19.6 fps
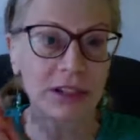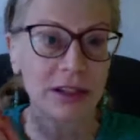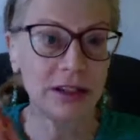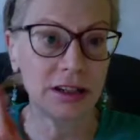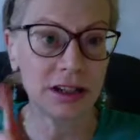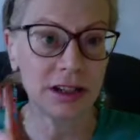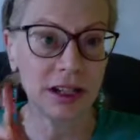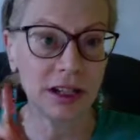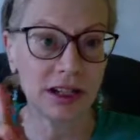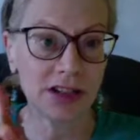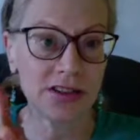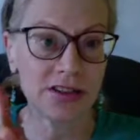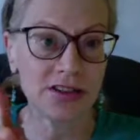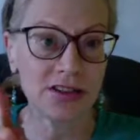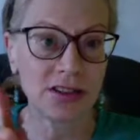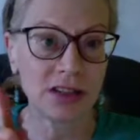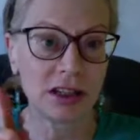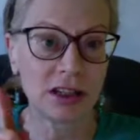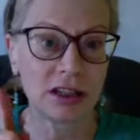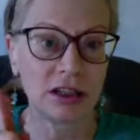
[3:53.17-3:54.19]
is
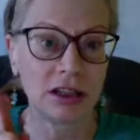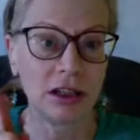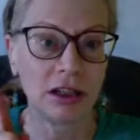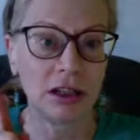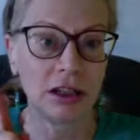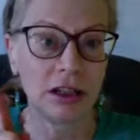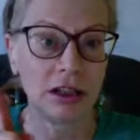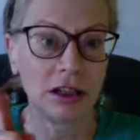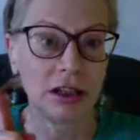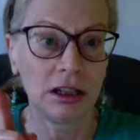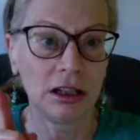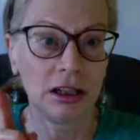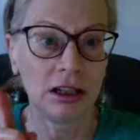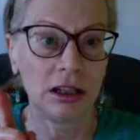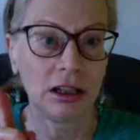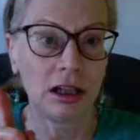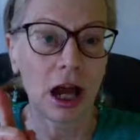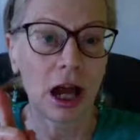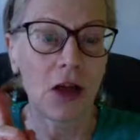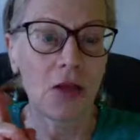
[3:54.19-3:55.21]

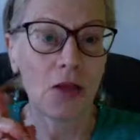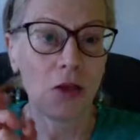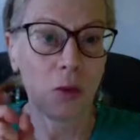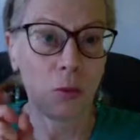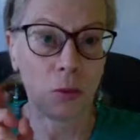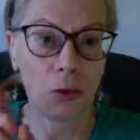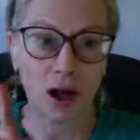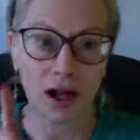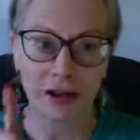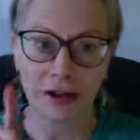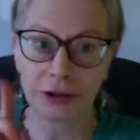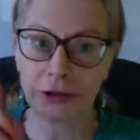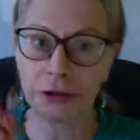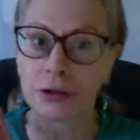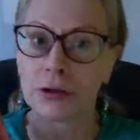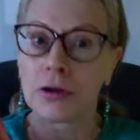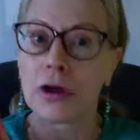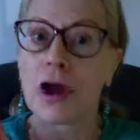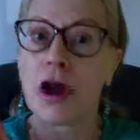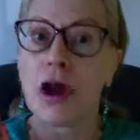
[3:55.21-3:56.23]
the wire
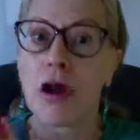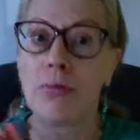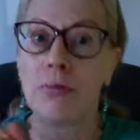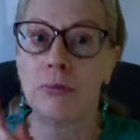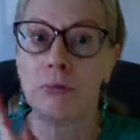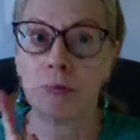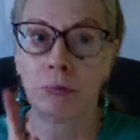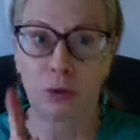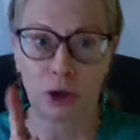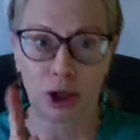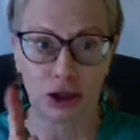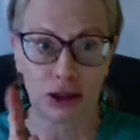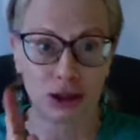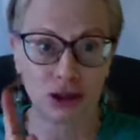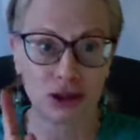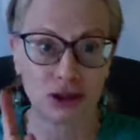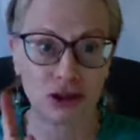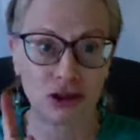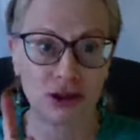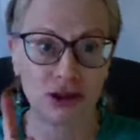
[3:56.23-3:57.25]

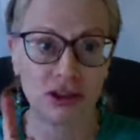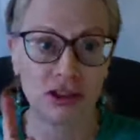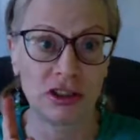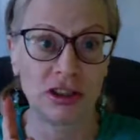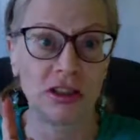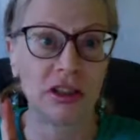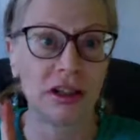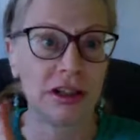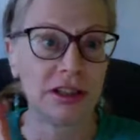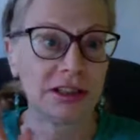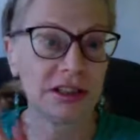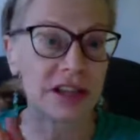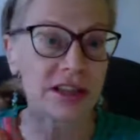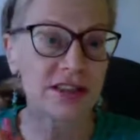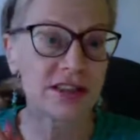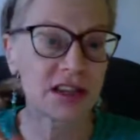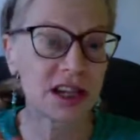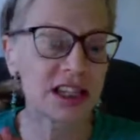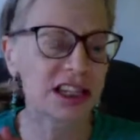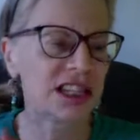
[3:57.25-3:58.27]
brush. Yes,
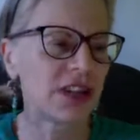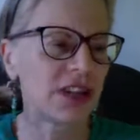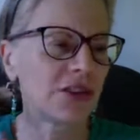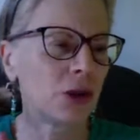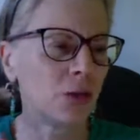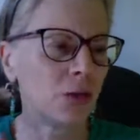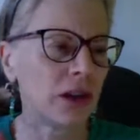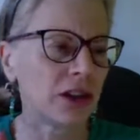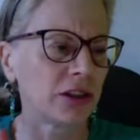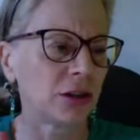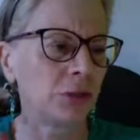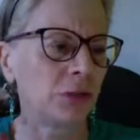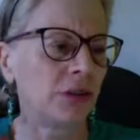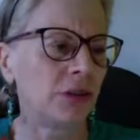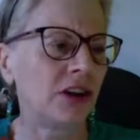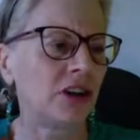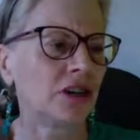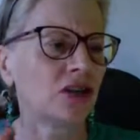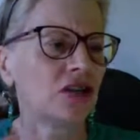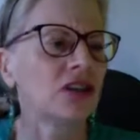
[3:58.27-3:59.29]
I said the wire
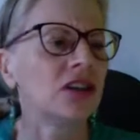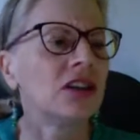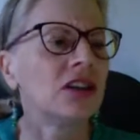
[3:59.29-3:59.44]
brush.